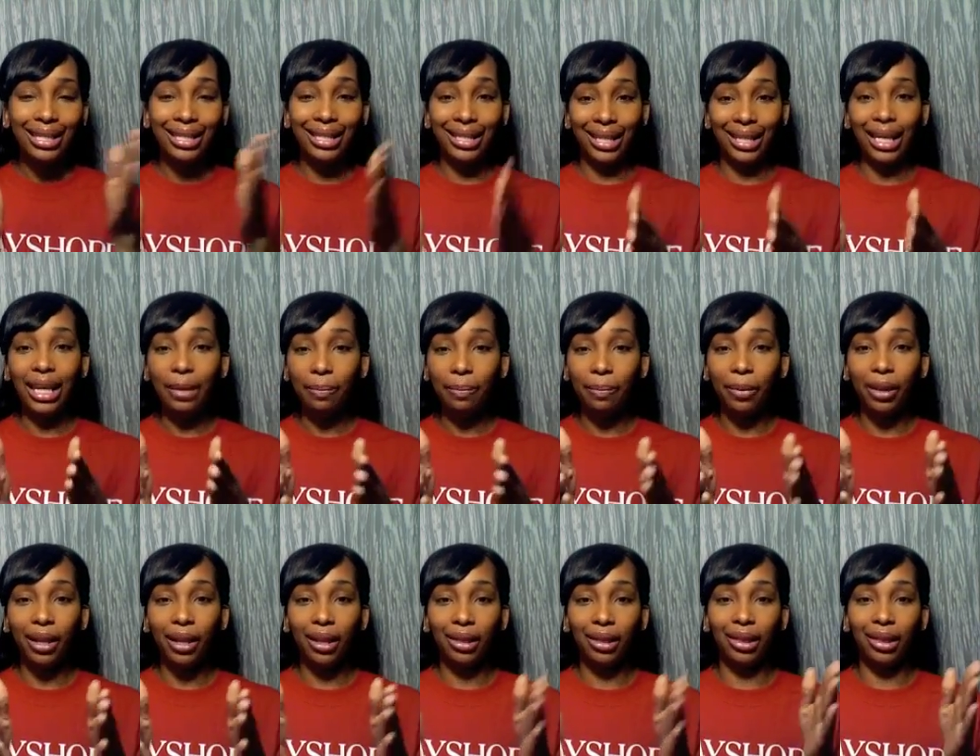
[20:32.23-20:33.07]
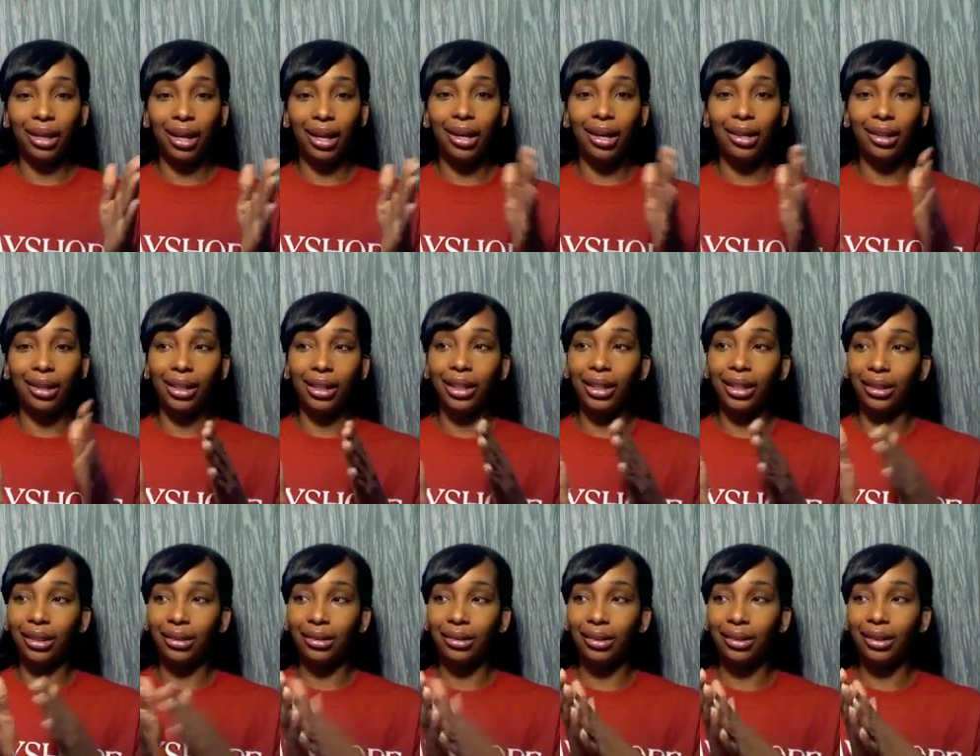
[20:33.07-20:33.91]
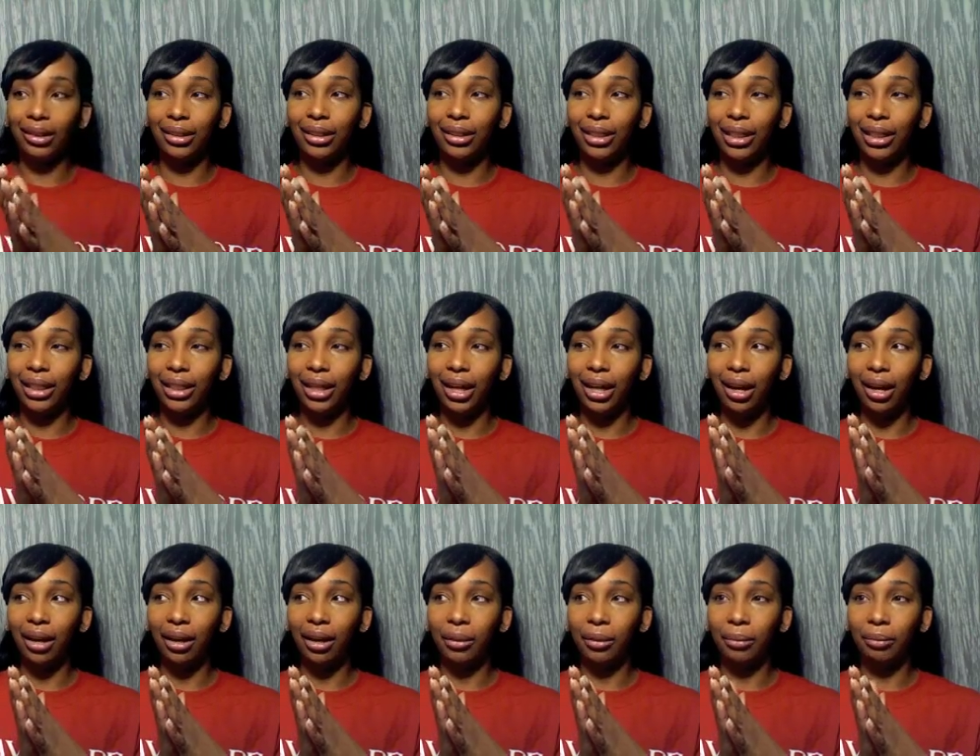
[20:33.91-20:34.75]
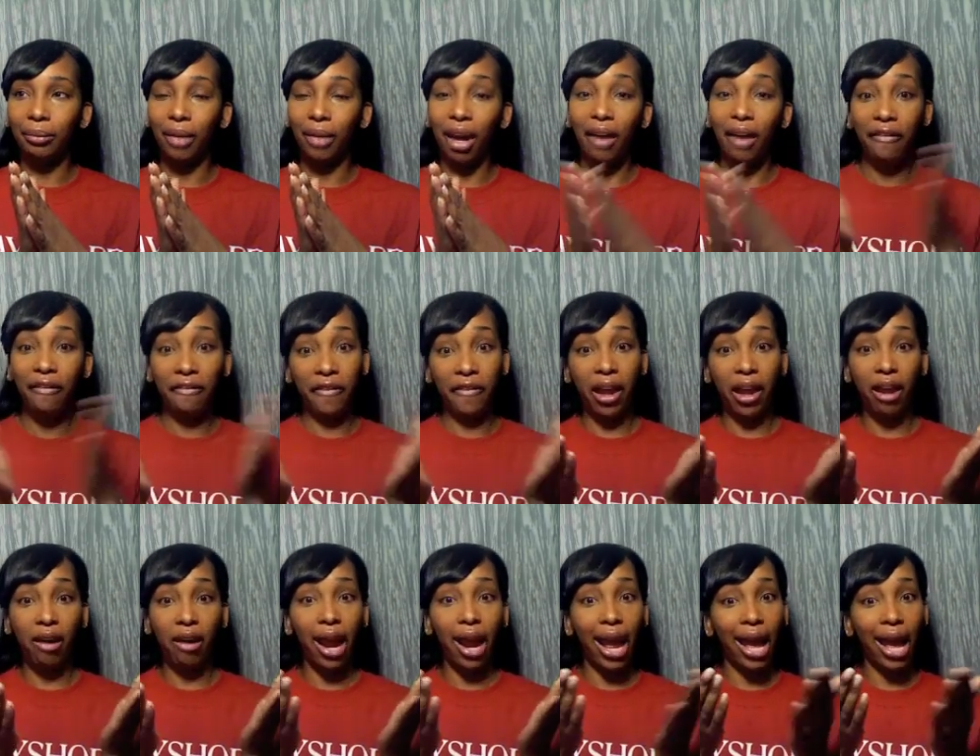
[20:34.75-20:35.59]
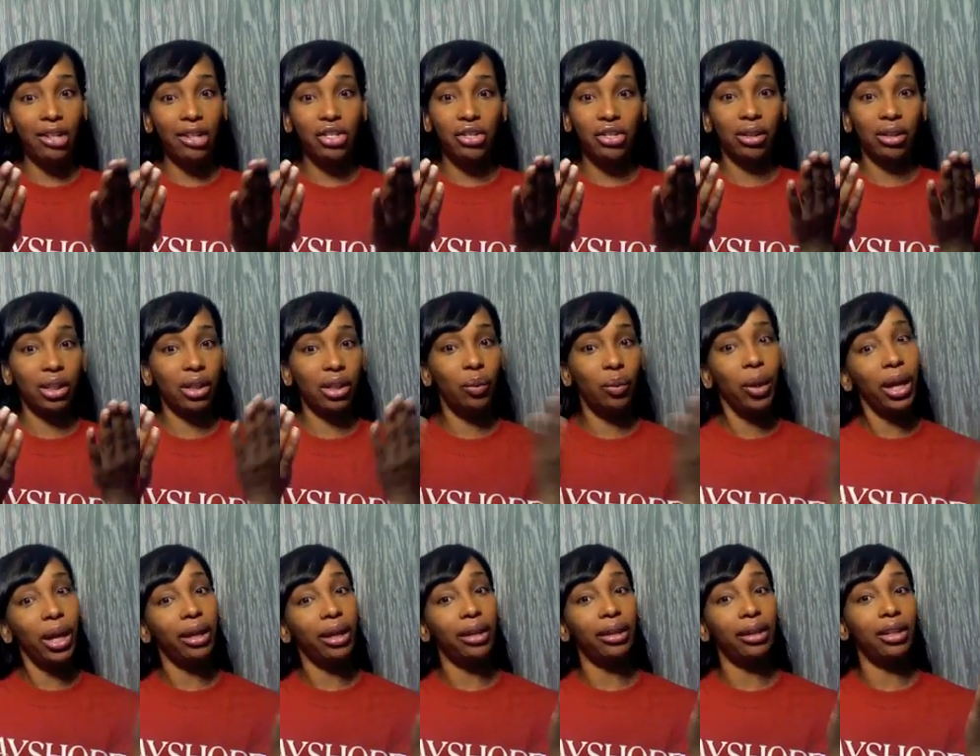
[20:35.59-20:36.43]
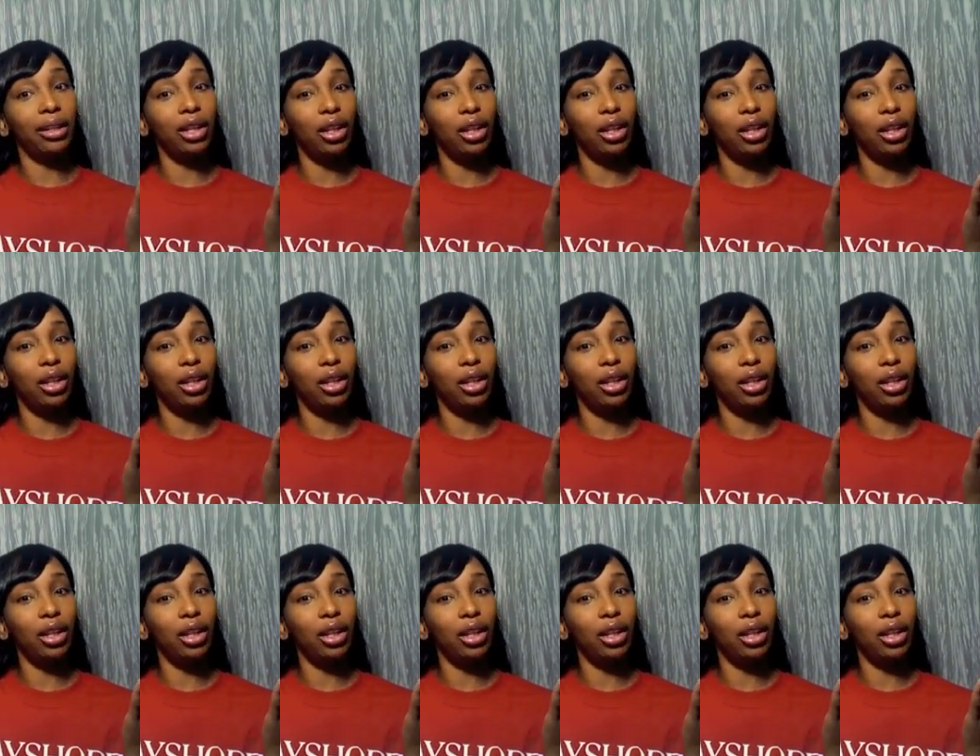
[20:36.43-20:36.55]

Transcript: deep the the the um, affair actually went.